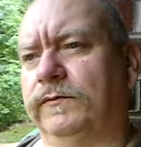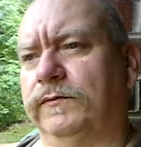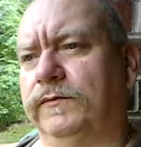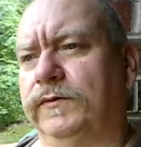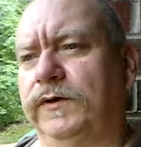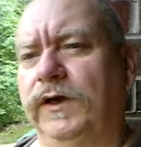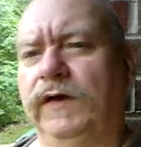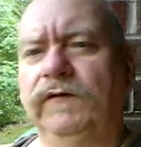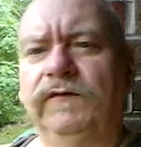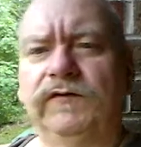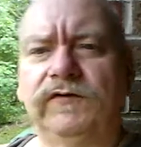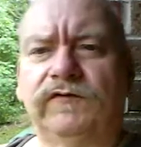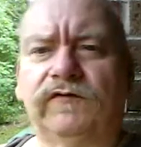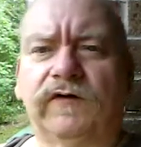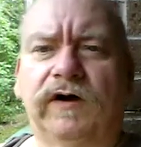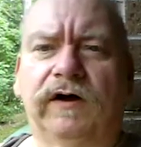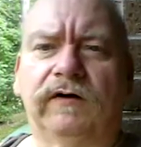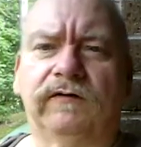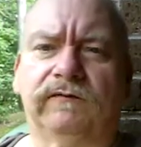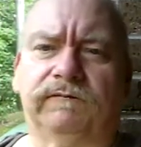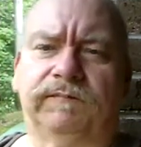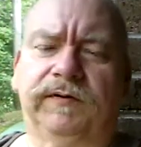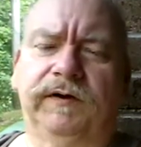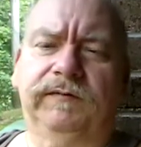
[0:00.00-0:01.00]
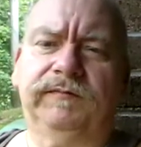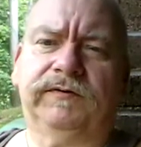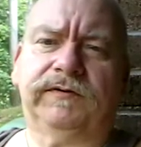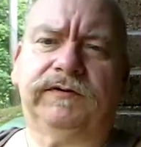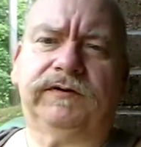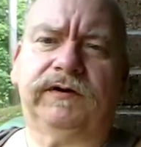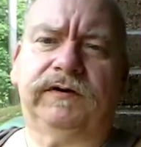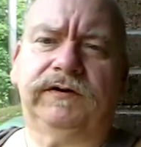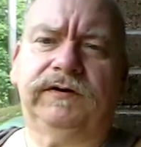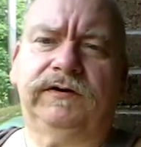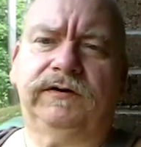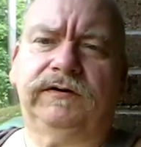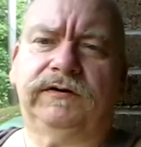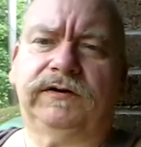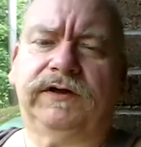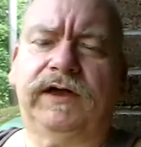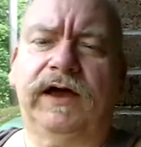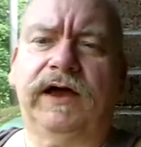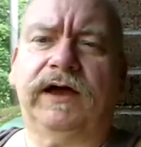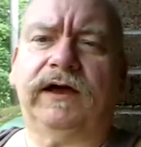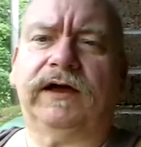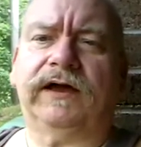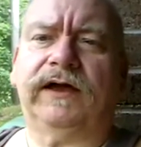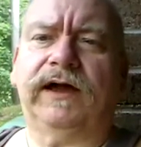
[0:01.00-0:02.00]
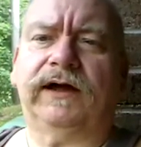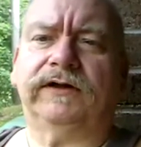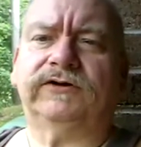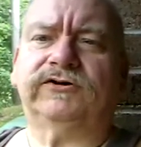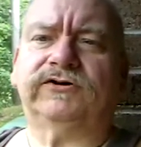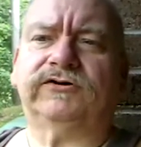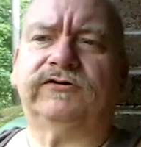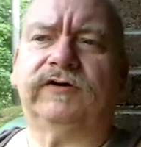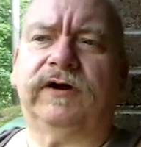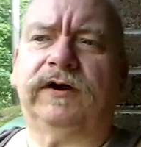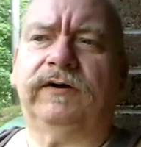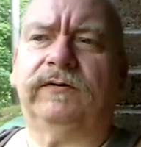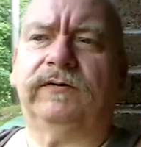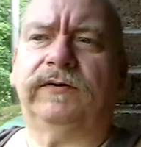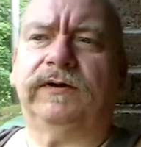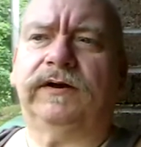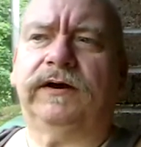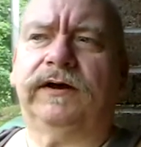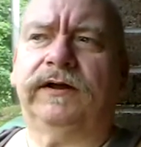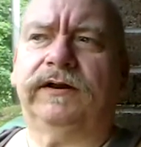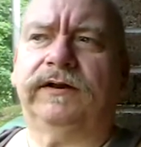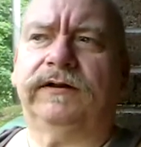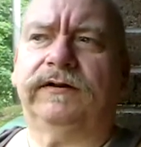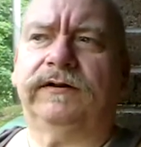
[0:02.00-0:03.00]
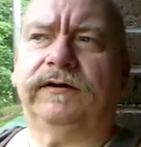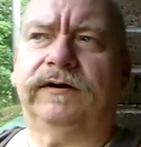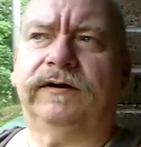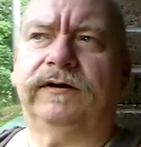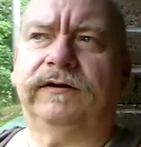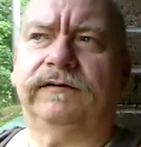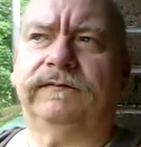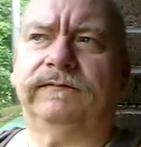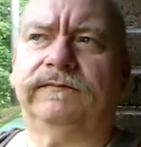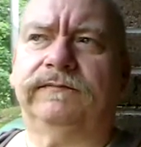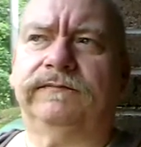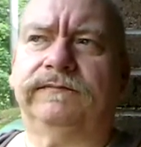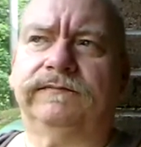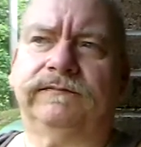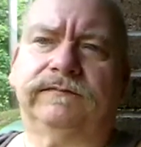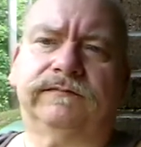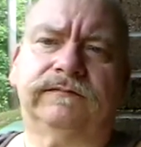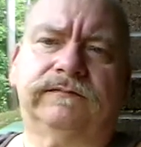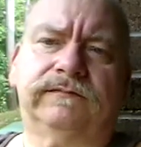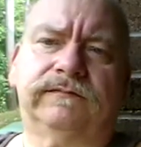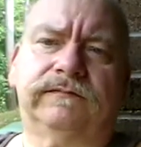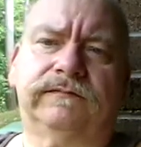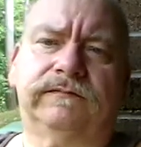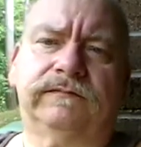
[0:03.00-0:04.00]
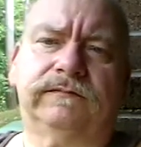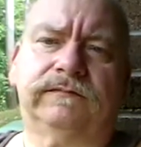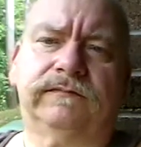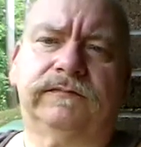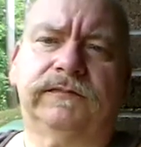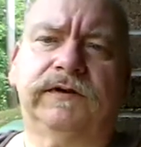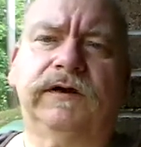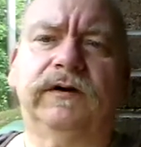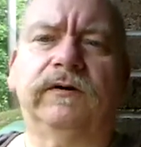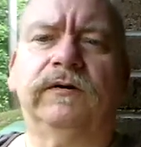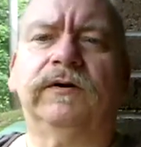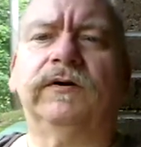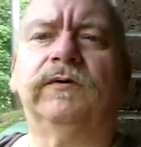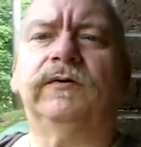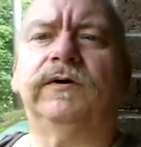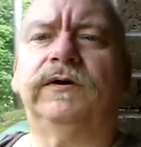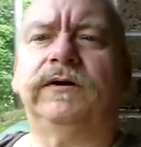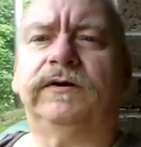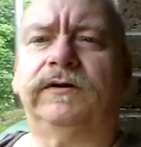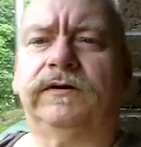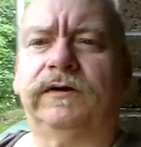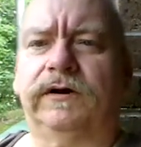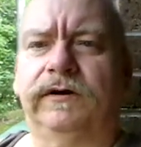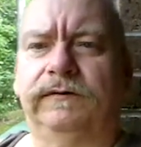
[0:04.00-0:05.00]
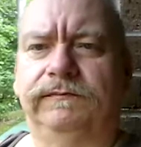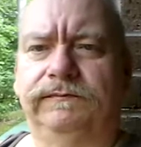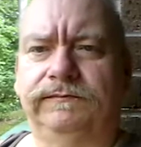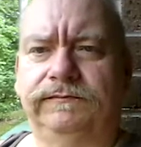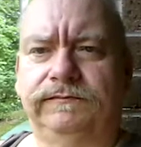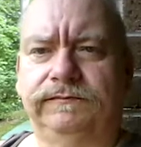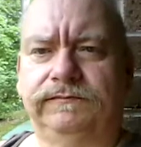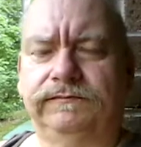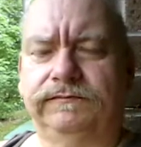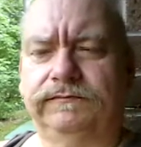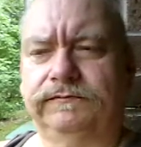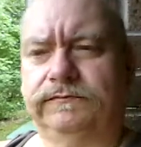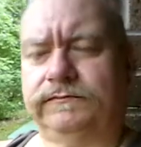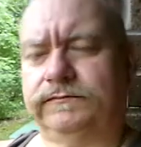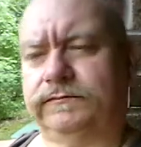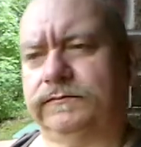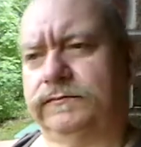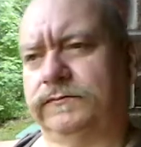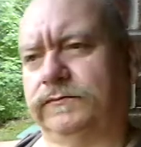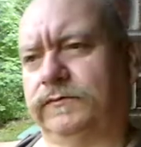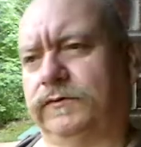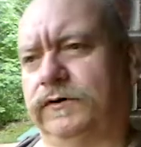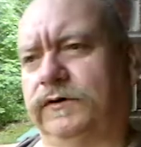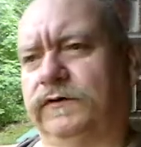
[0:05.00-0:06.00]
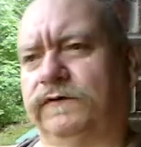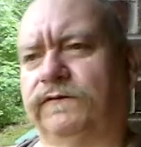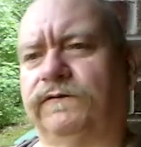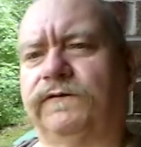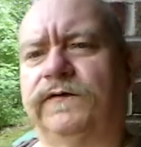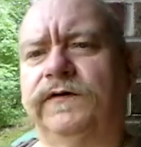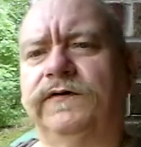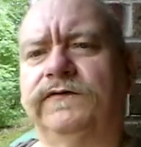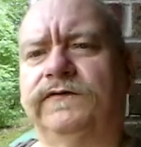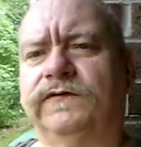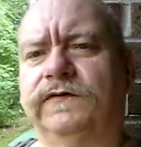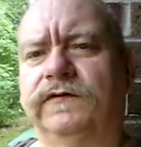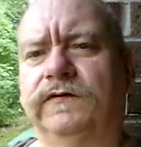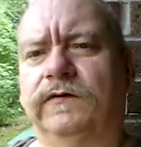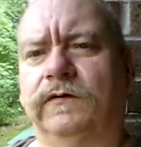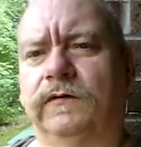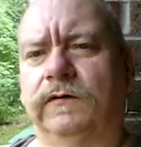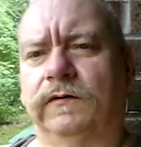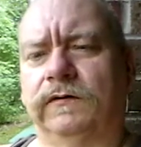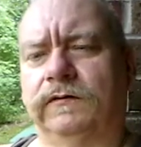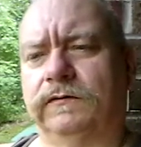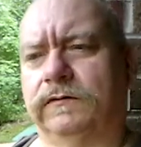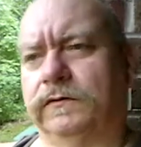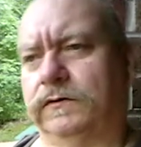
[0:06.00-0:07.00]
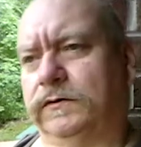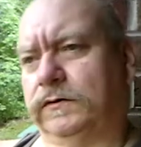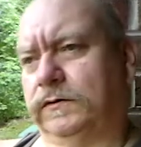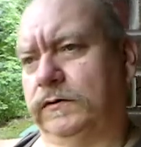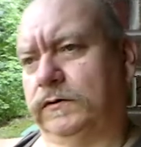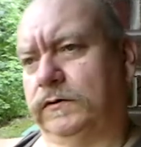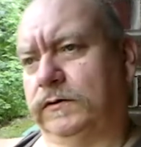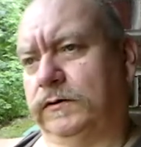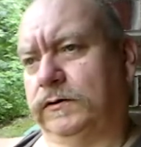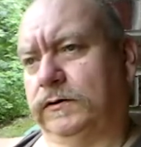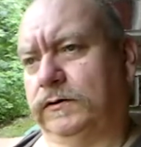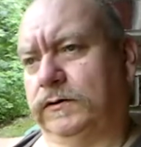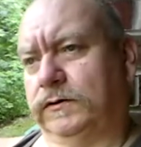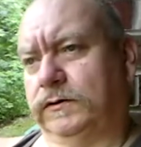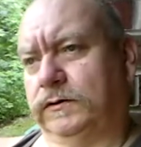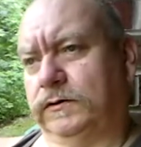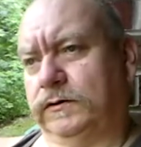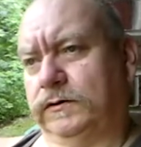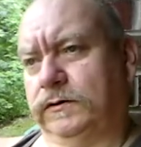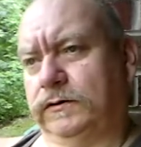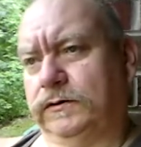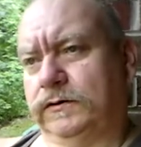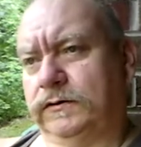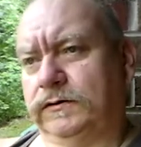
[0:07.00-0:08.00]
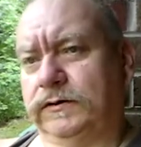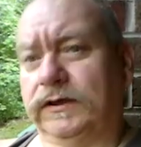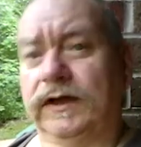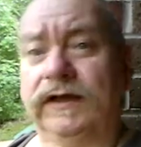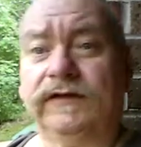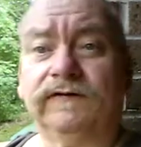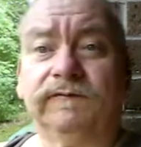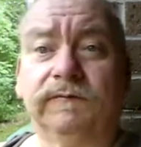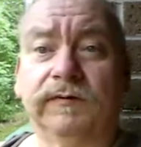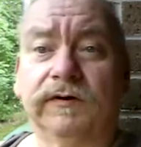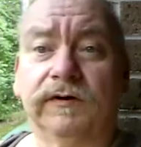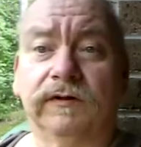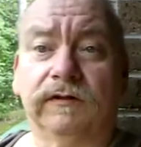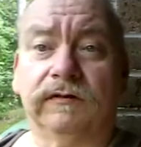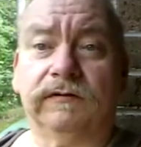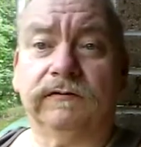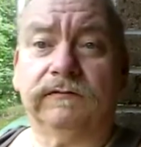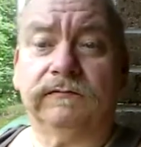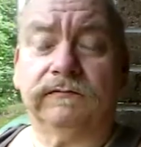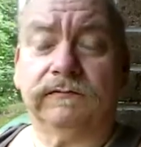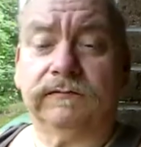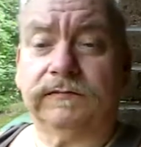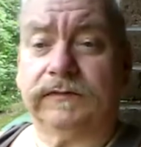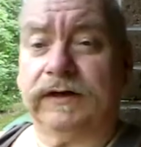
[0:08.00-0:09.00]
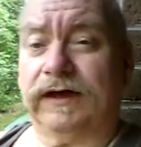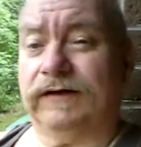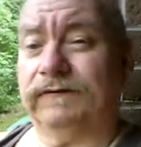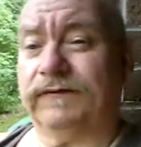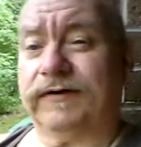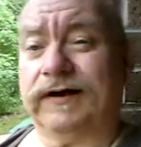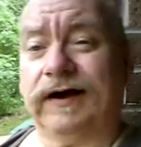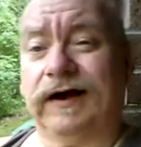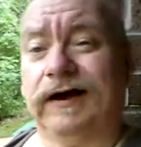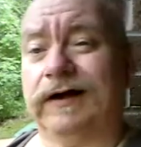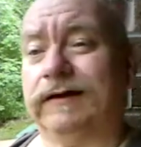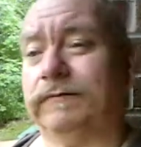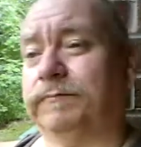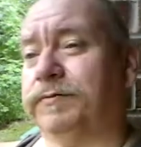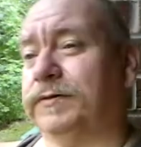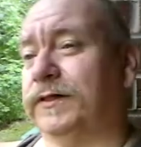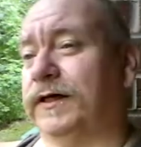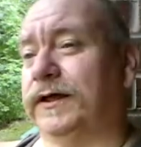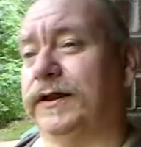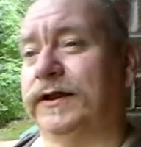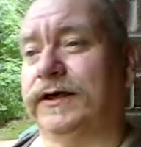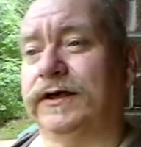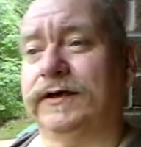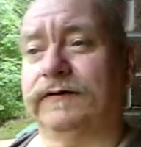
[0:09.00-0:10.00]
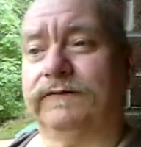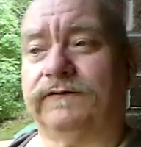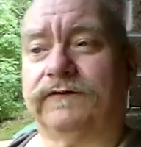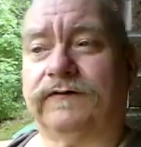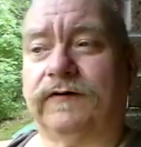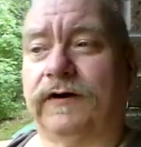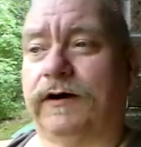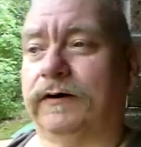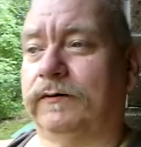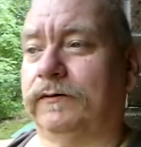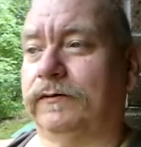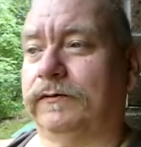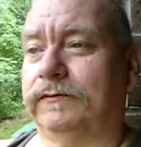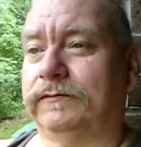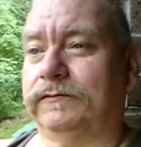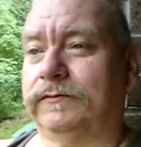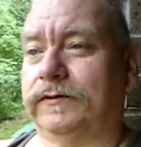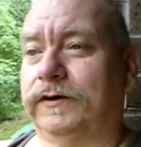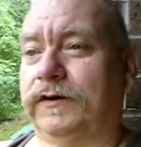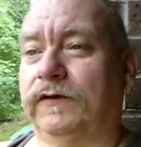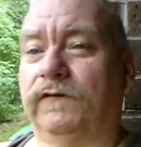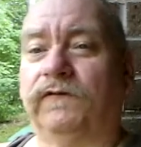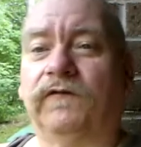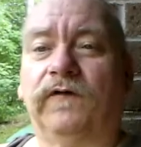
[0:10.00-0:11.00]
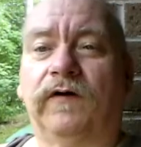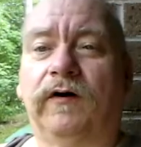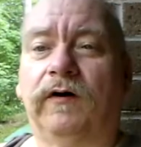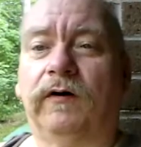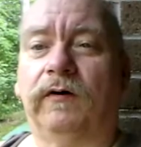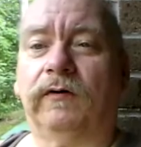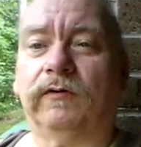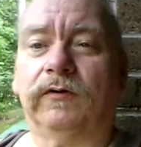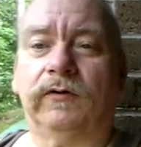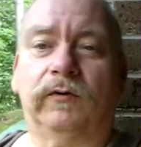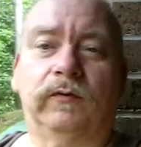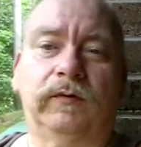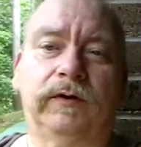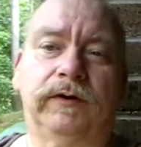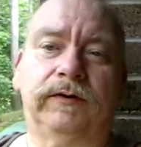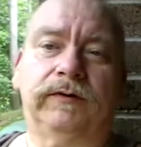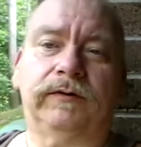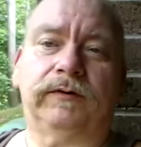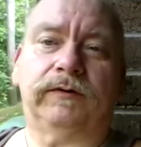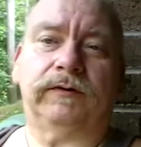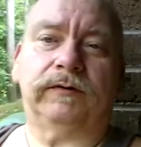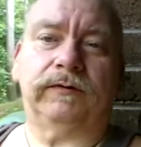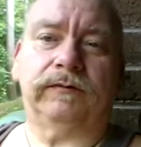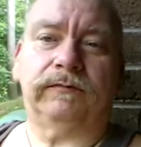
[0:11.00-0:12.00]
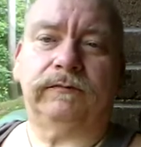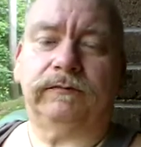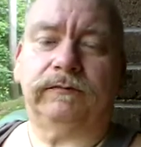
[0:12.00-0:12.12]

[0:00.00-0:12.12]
Even trout, people tell you you can't catch trout on, in the wintertime, when it's freezing cold. That's bull. I've caught plenty of trout in the fall, the winter.